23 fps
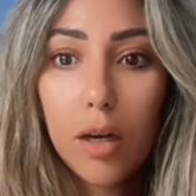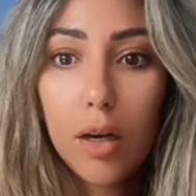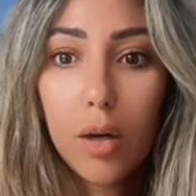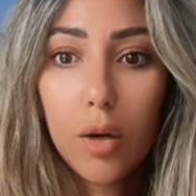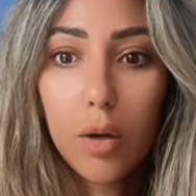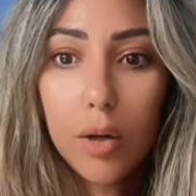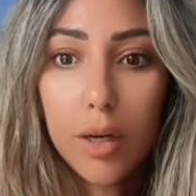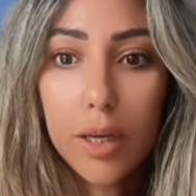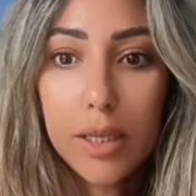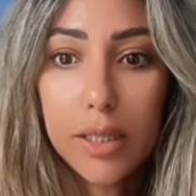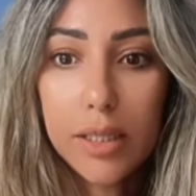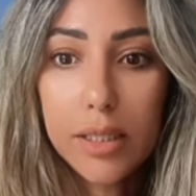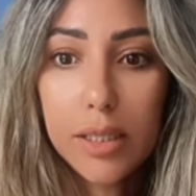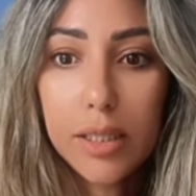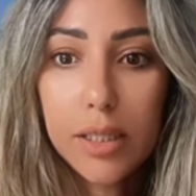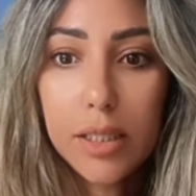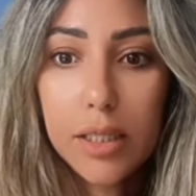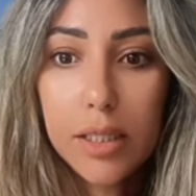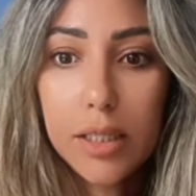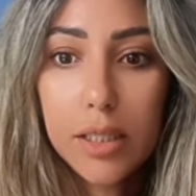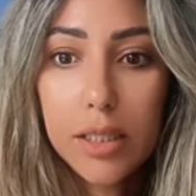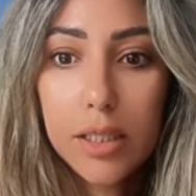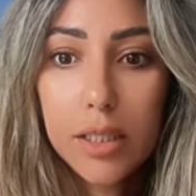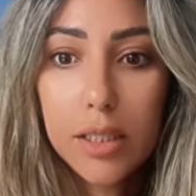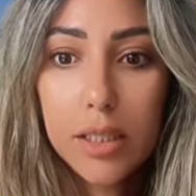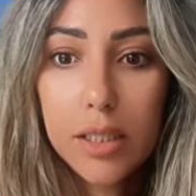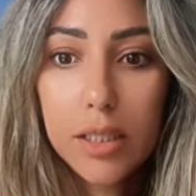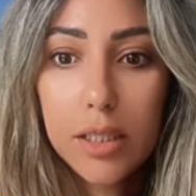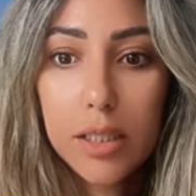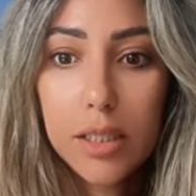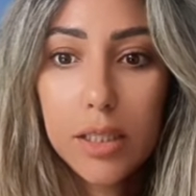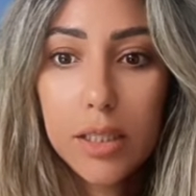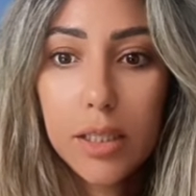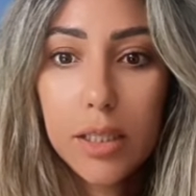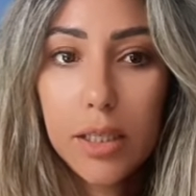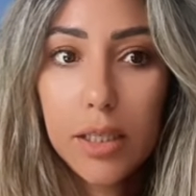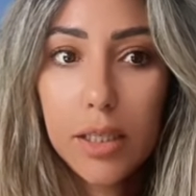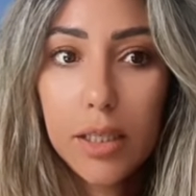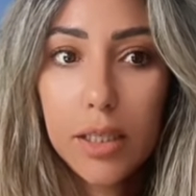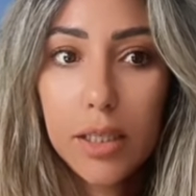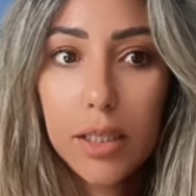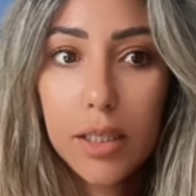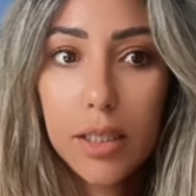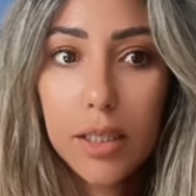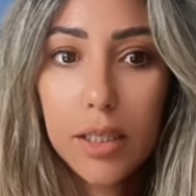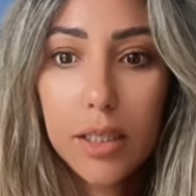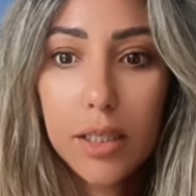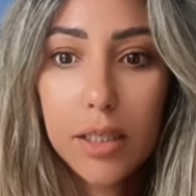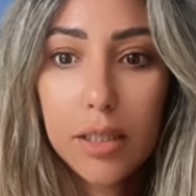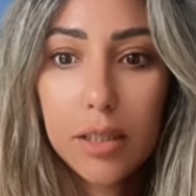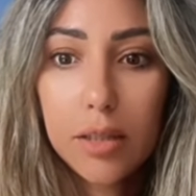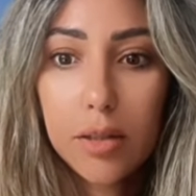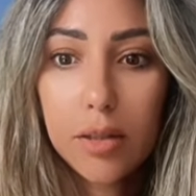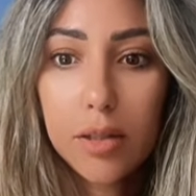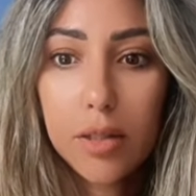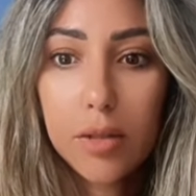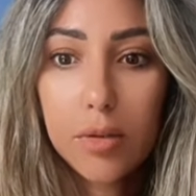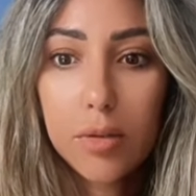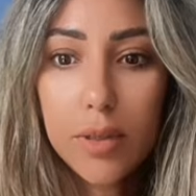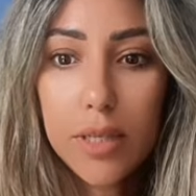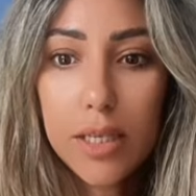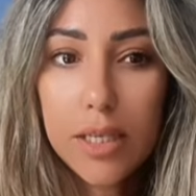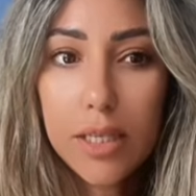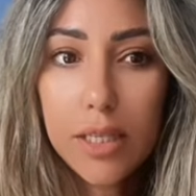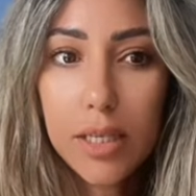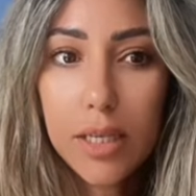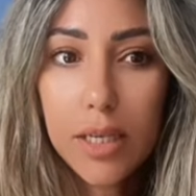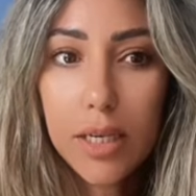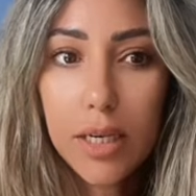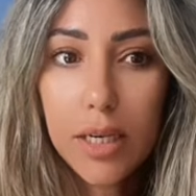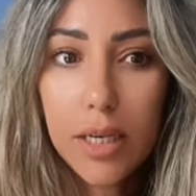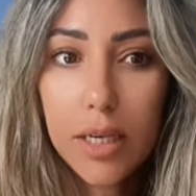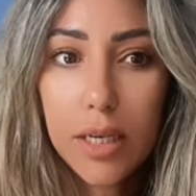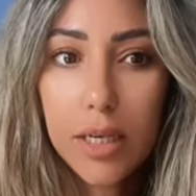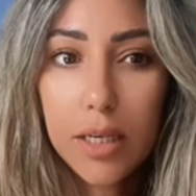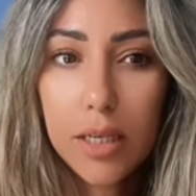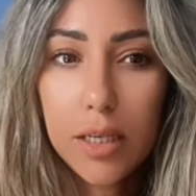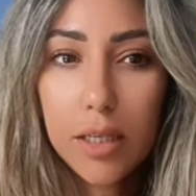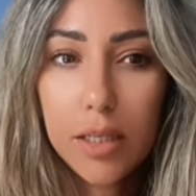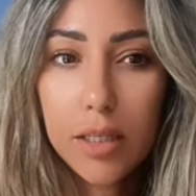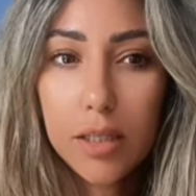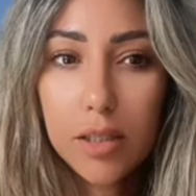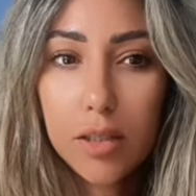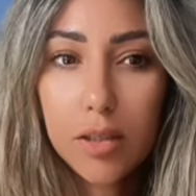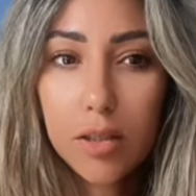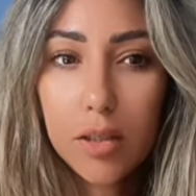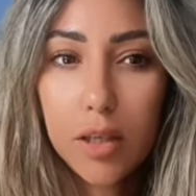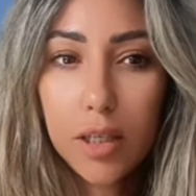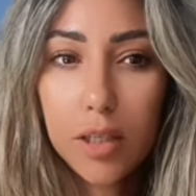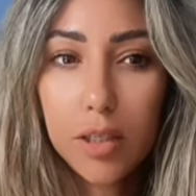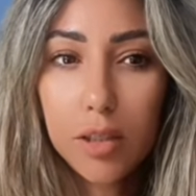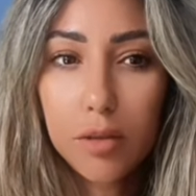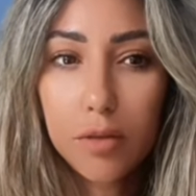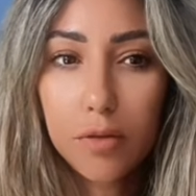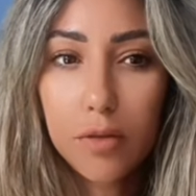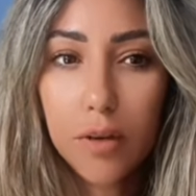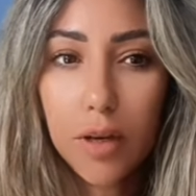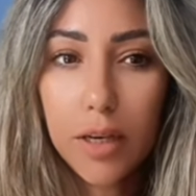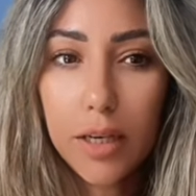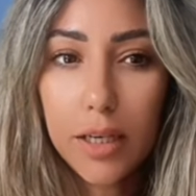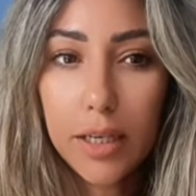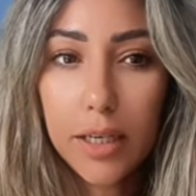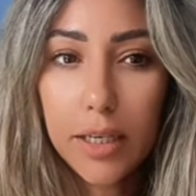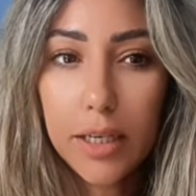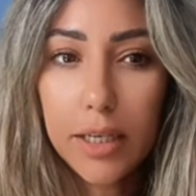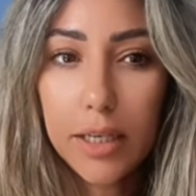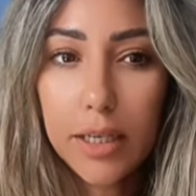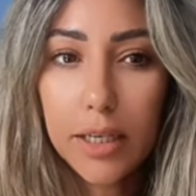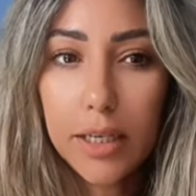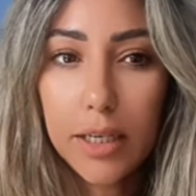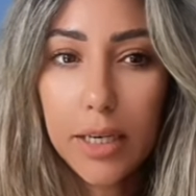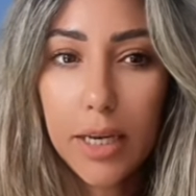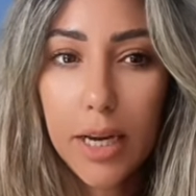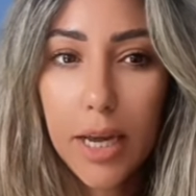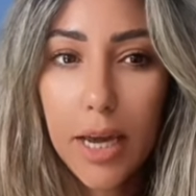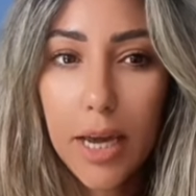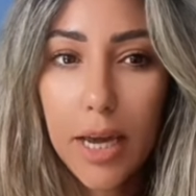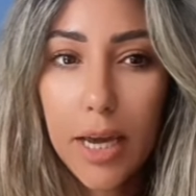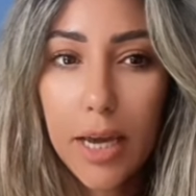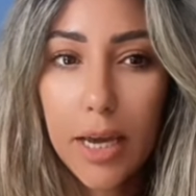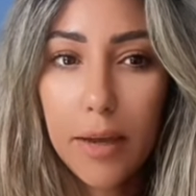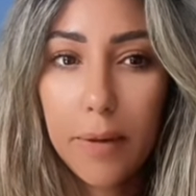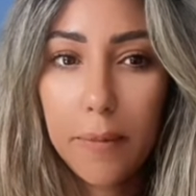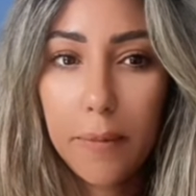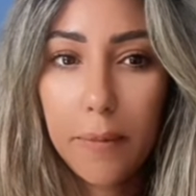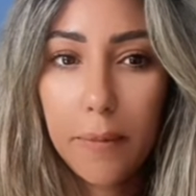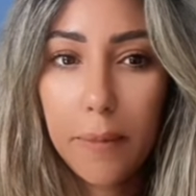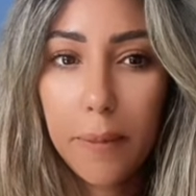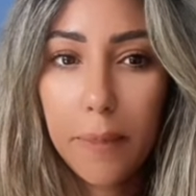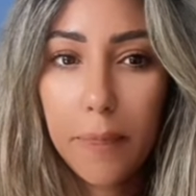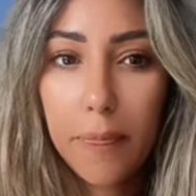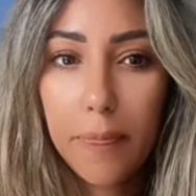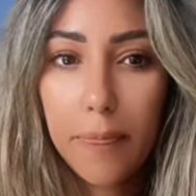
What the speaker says: on it. So it's reasoning, it's trying to find a clinic name,